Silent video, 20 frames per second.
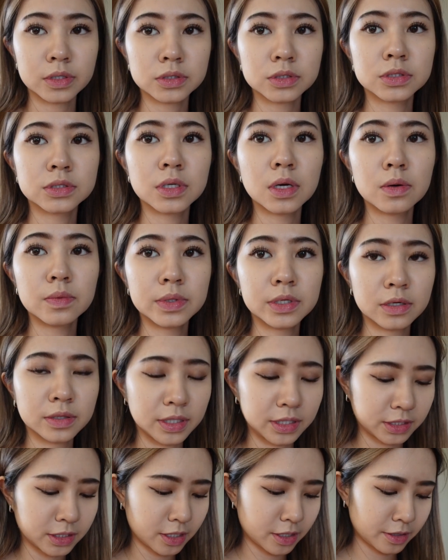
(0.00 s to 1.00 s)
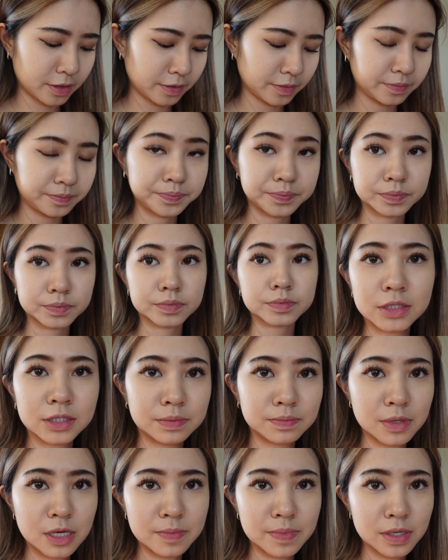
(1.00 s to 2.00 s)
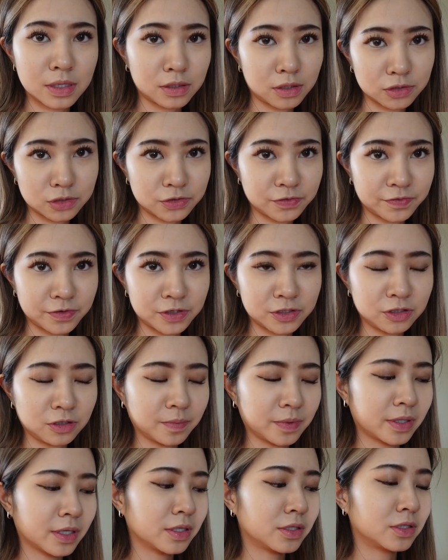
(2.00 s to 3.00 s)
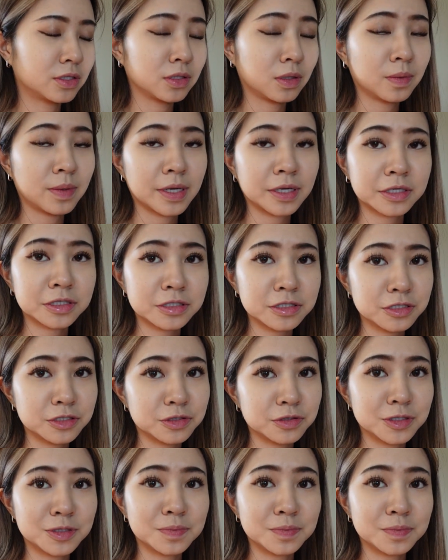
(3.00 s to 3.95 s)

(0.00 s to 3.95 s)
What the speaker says: are so nearly done. This may be controversial, but I don't actually use